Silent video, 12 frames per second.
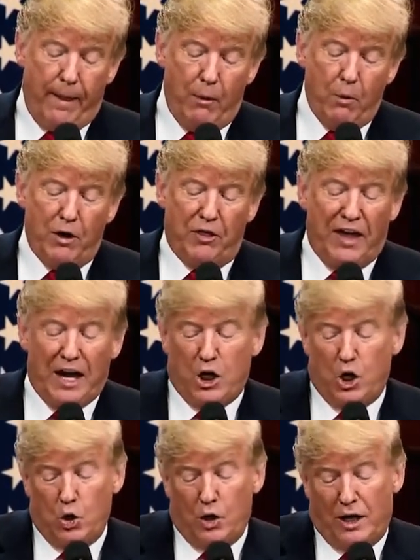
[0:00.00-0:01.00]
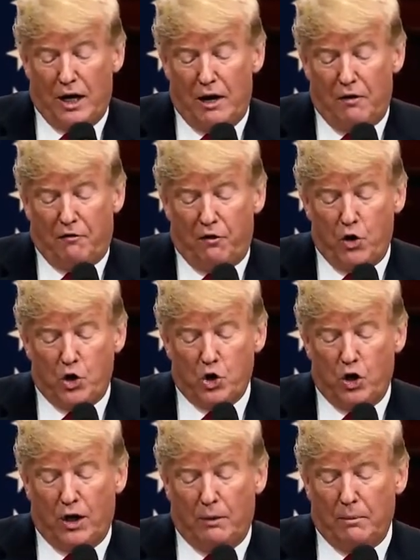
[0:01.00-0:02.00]
I want to thank you again for
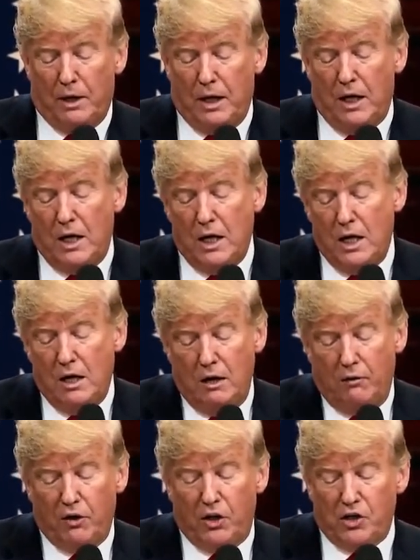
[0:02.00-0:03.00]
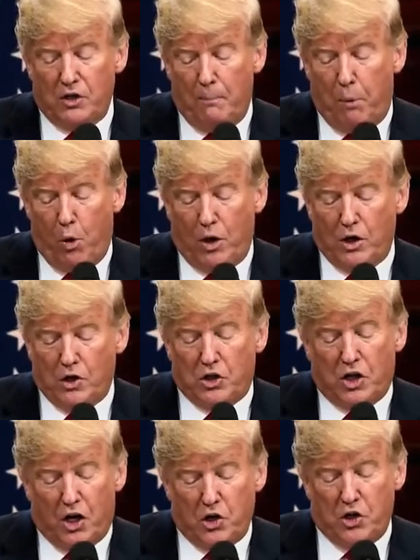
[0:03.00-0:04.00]
joining me for these important
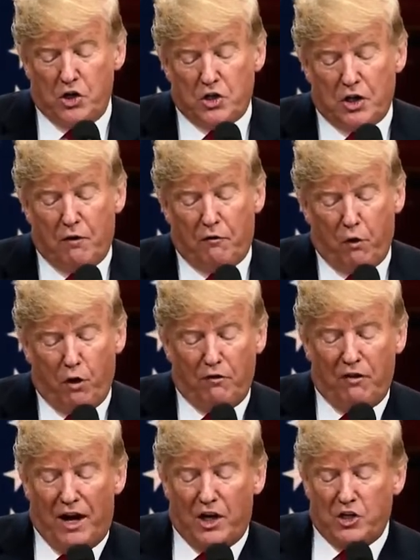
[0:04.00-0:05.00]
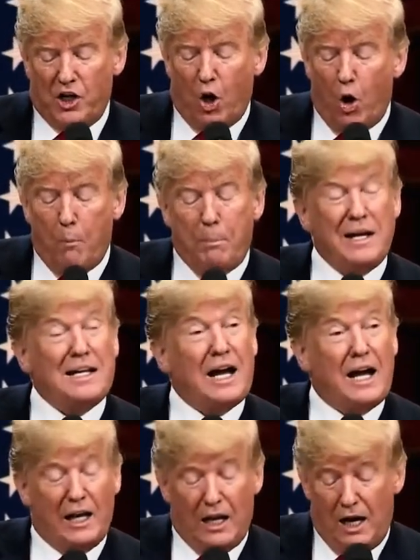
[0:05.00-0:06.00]
discussions and for advancing open
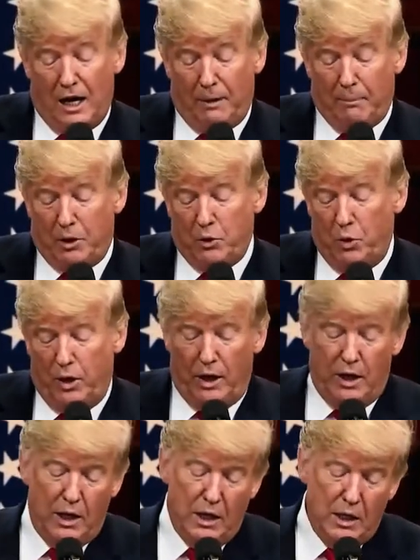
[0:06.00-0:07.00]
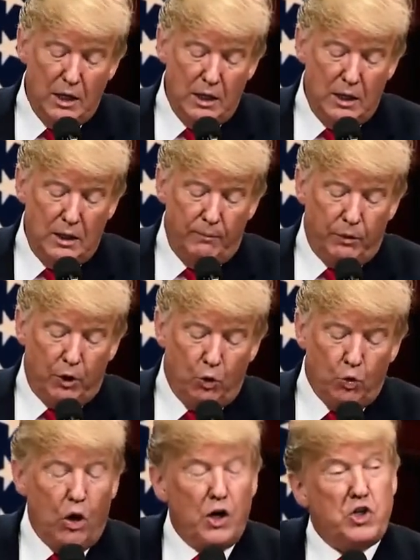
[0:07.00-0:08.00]
dialogue between
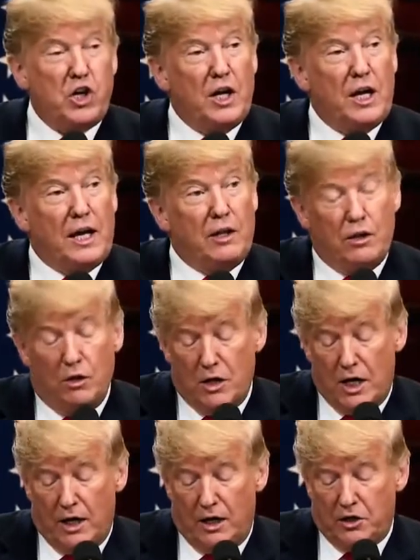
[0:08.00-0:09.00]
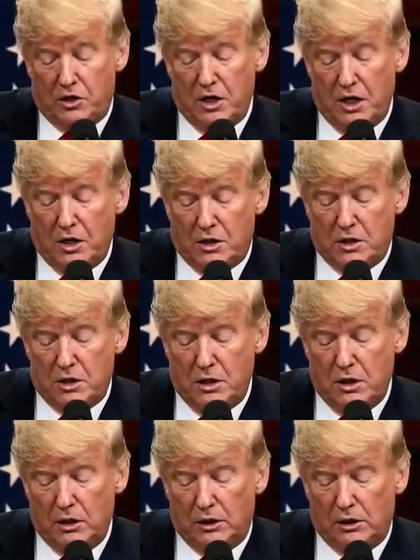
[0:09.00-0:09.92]
Russia and the United States.